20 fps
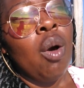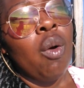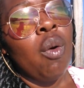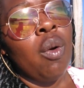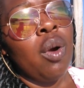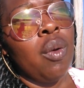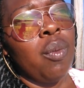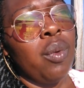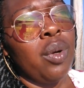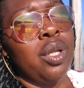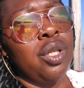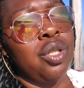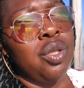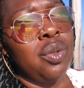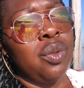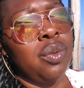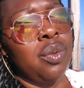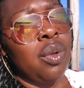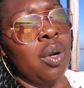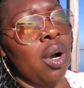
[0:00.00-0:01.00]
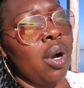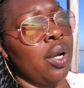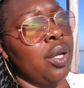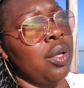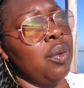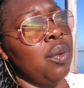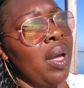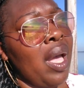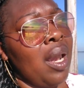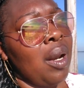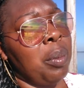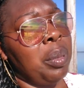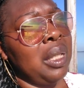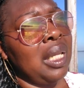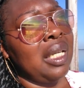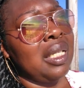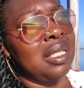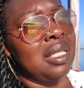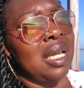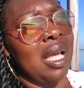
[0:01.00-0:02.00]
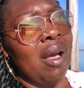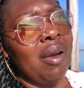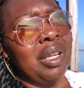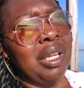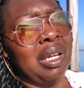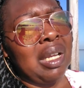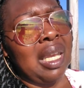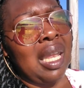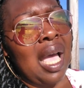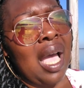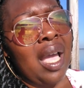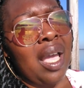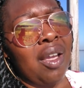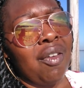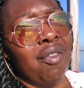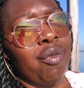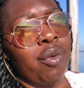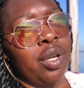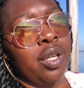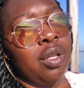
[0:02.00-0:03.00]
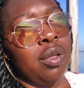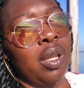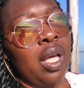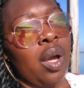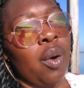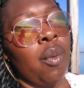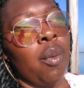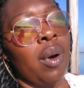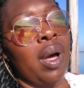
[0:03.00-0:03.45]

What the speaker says: Or are you at a place now in your life where you're like,